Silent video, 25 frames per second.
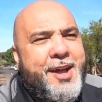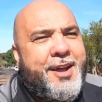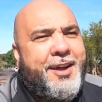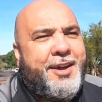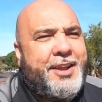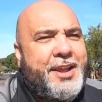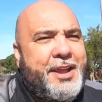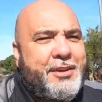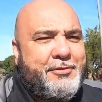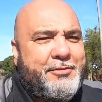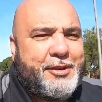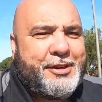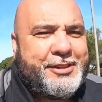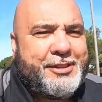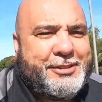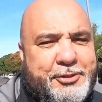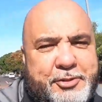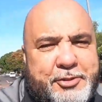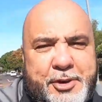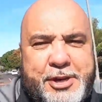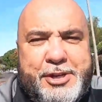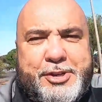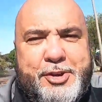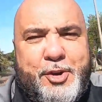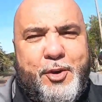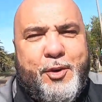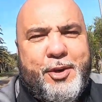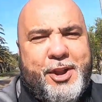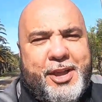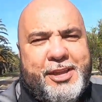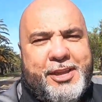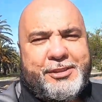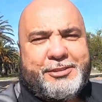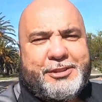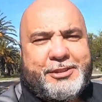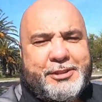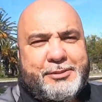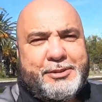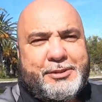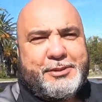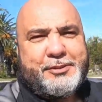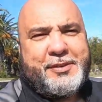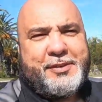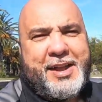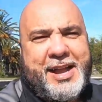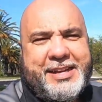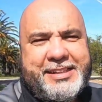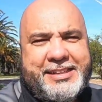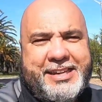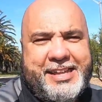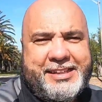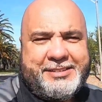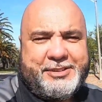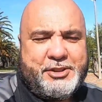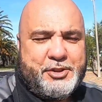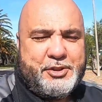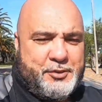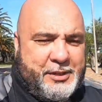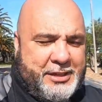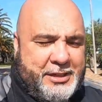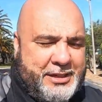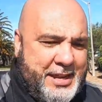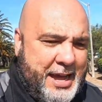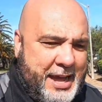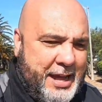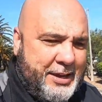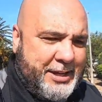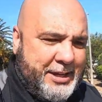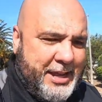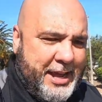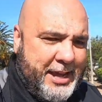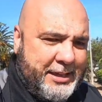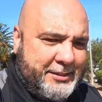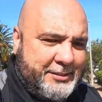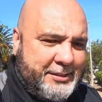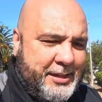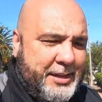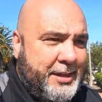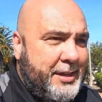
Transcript: on every street corner, you seem to find an SUV nowadays.